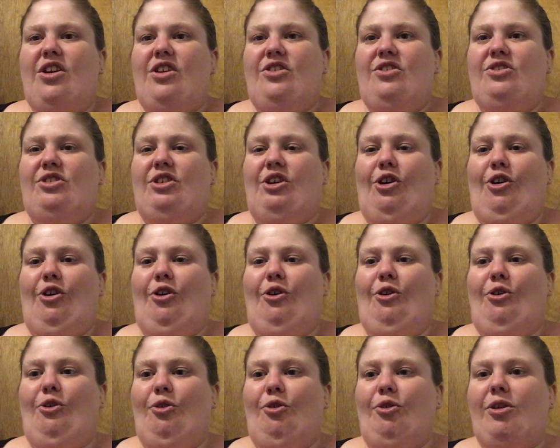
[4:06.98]

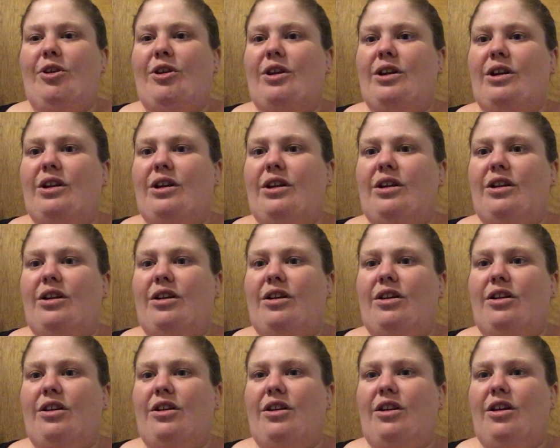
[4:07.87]
so
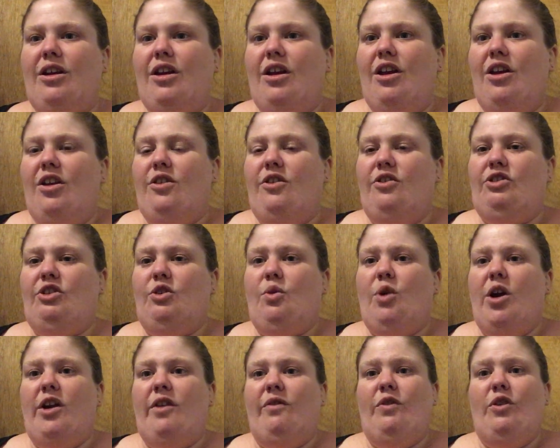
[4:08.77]
there's
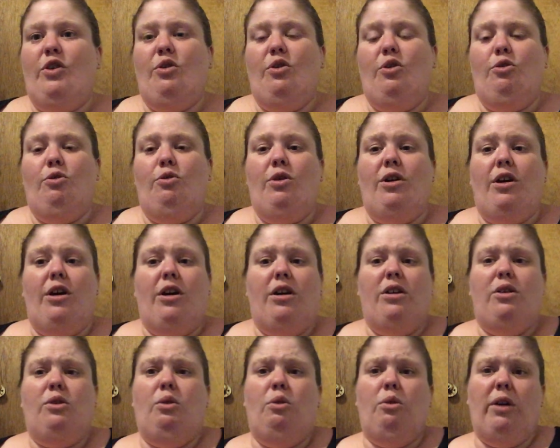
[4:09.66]
quite a few
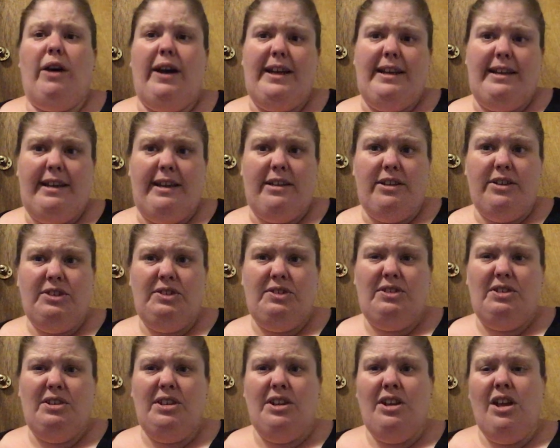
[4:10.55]
cool
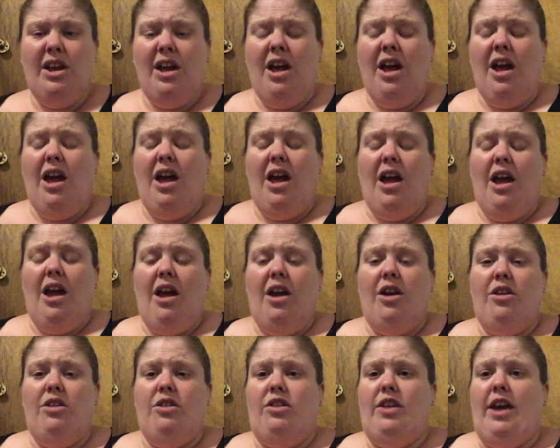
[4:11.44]
ideas
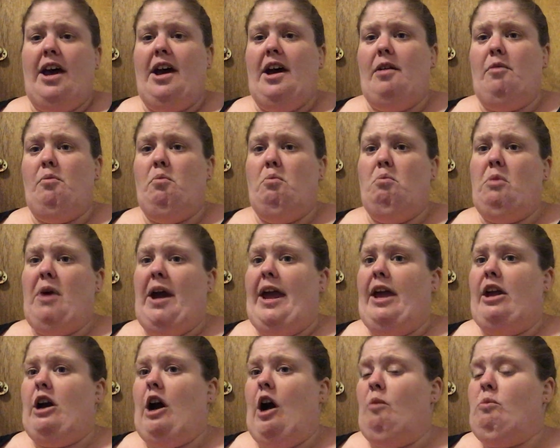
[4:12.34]
that
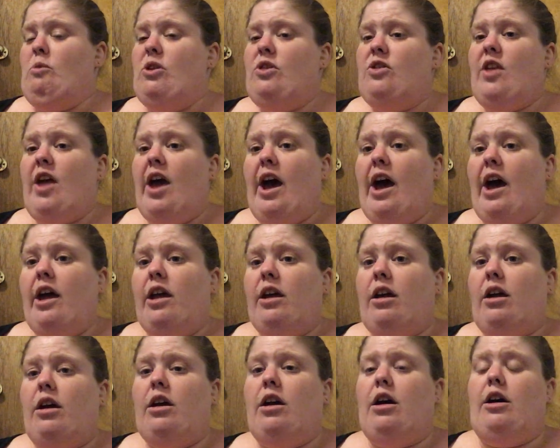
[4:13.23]
might come with that.